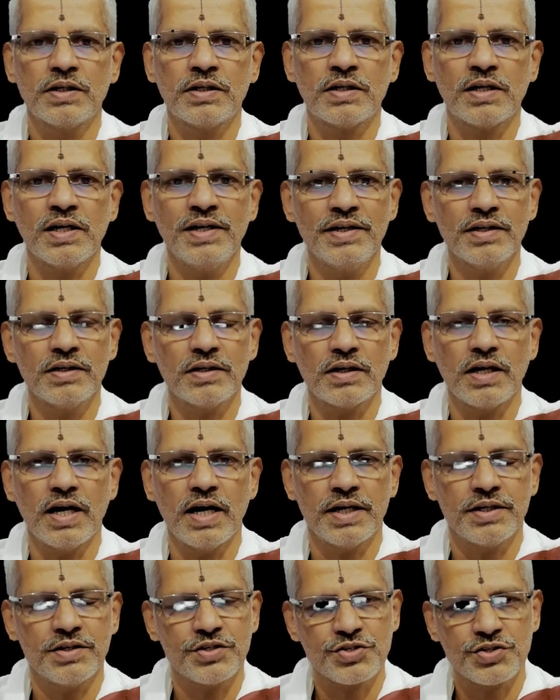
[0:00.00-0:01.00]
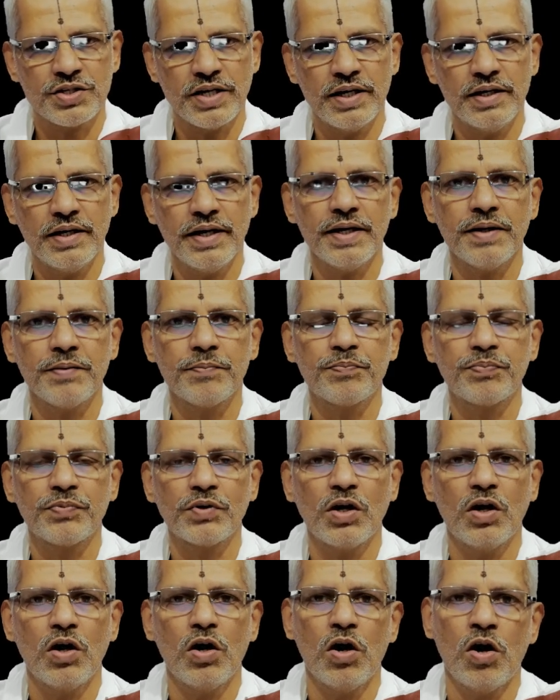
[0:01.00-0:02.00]
clear understanding
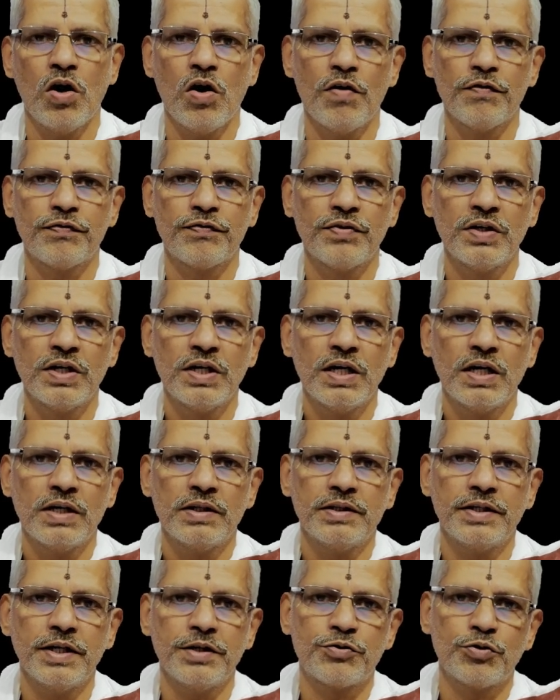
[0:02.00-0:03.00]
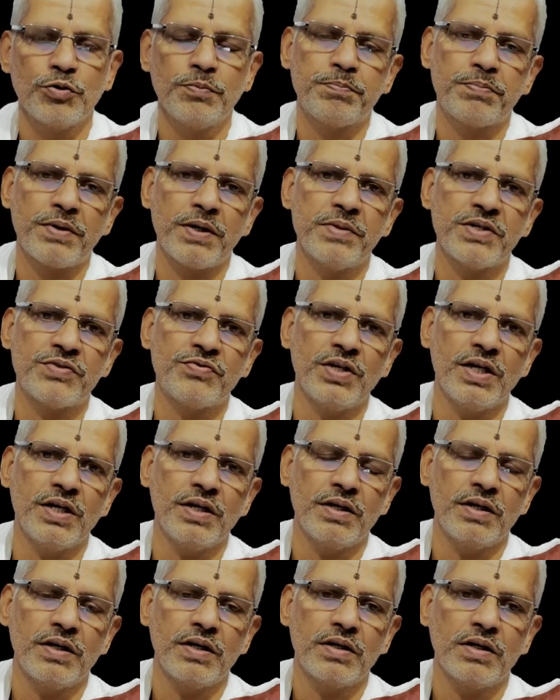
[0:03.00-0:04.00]
of the
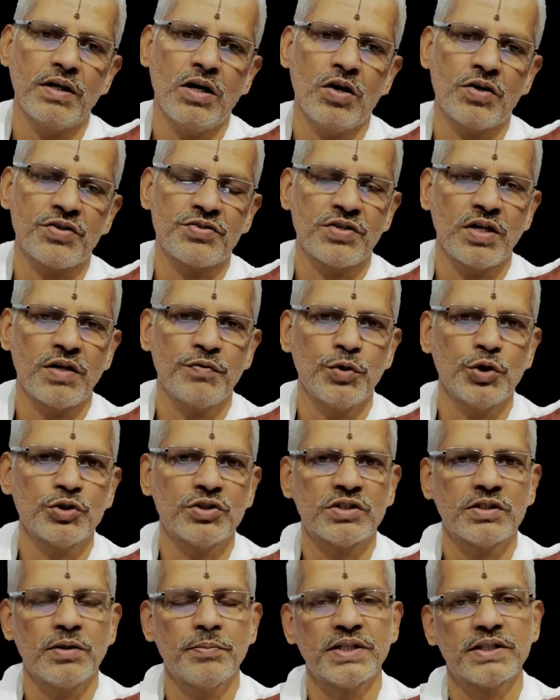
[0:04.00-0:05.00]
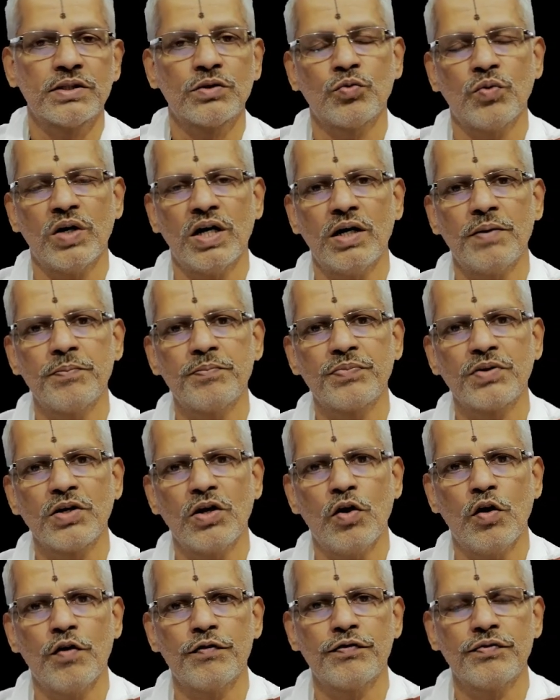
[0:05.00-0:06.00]
supremacy or sarvottamatva
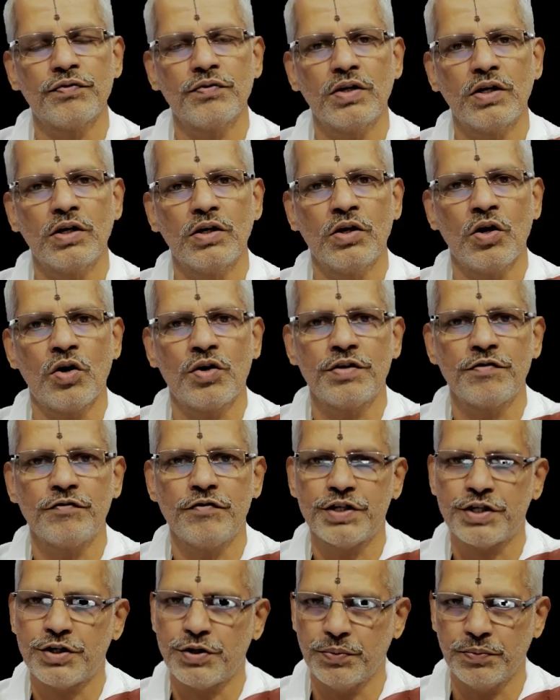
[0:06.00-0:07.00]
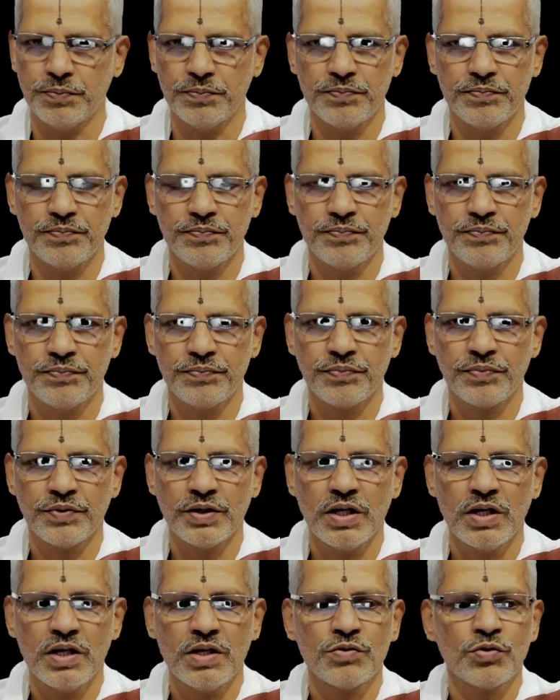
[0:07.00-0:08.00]
of Lord Vishnu.
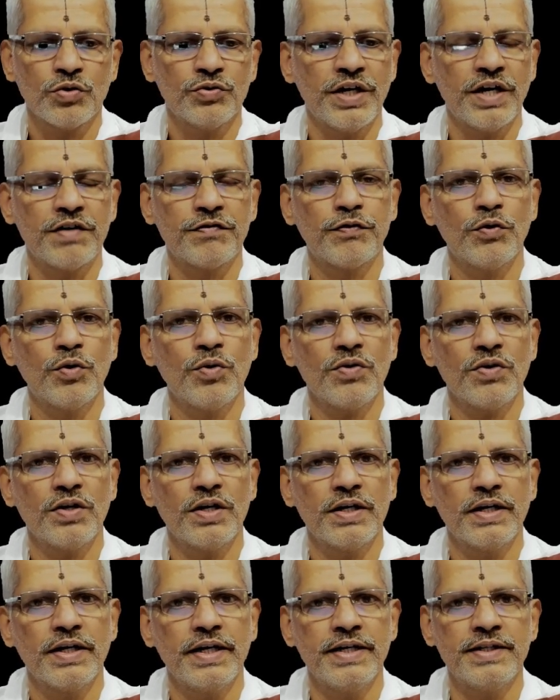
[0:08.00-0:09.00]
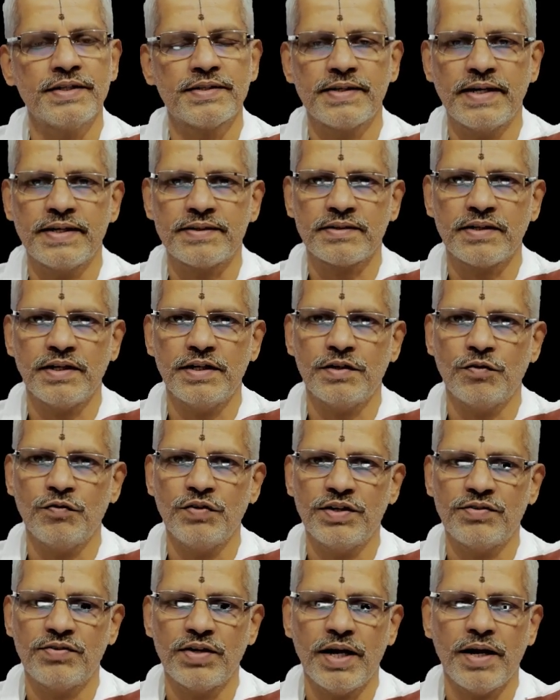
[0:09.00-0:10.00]
So therefore, in Sanskrit
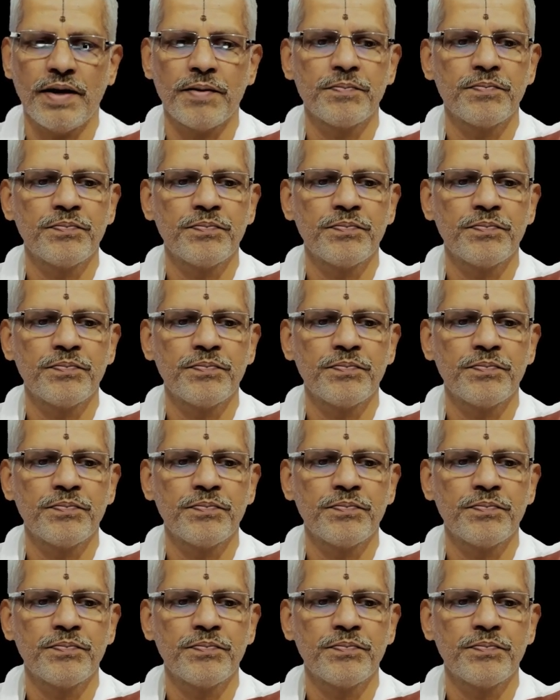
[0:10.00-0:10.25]
we say,